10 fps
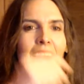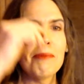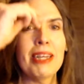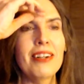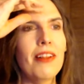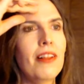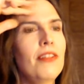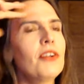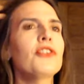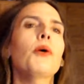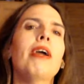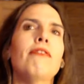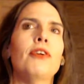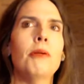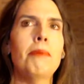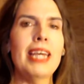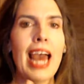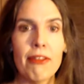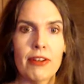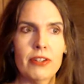I mean, there's no way for you to be
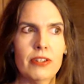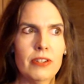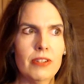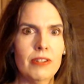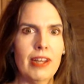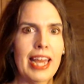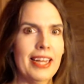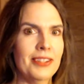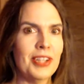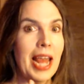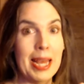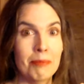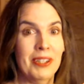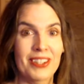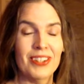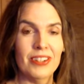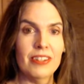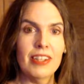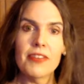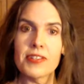ethical and
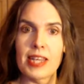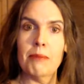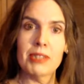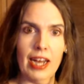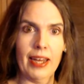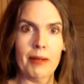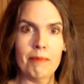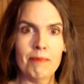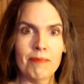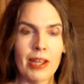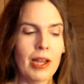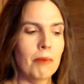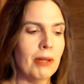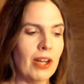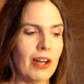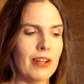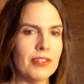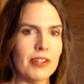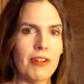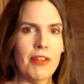apolitical at the same time
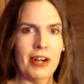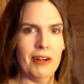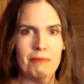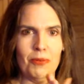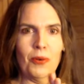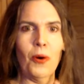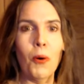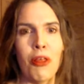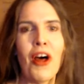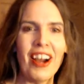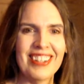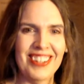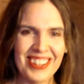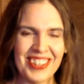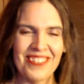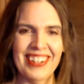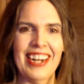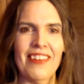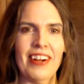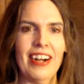because they're orthogonal to one
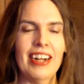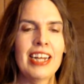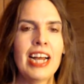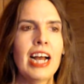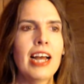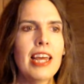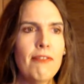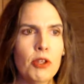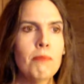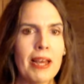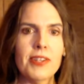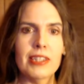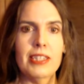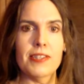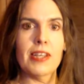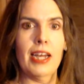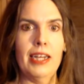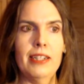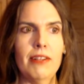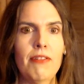another. If you basically
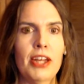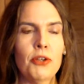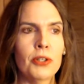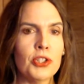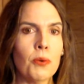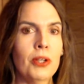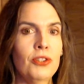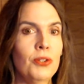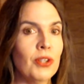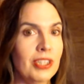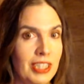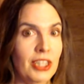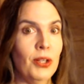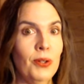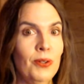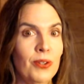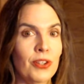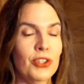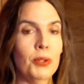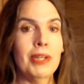decide that you're just going to continue
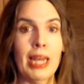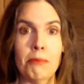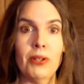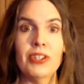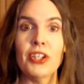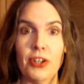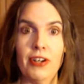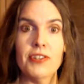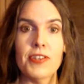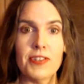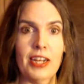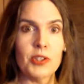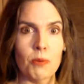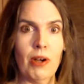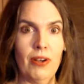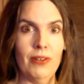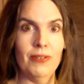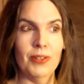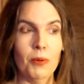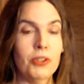to enable and encourage the status quo,
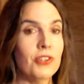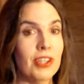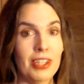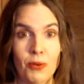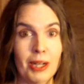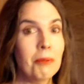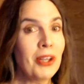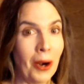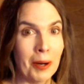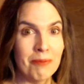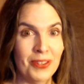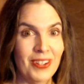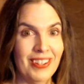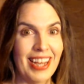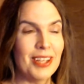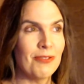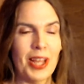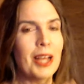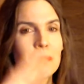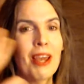which is incredibly harmful, as,
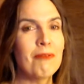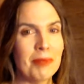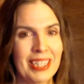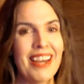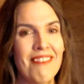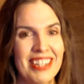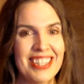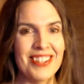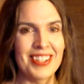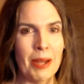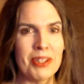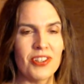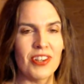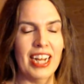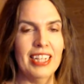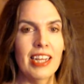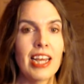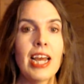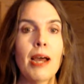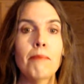as we have plenty of evidence to demonstrate,
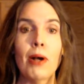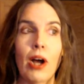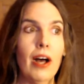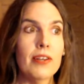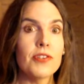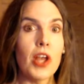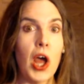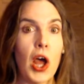because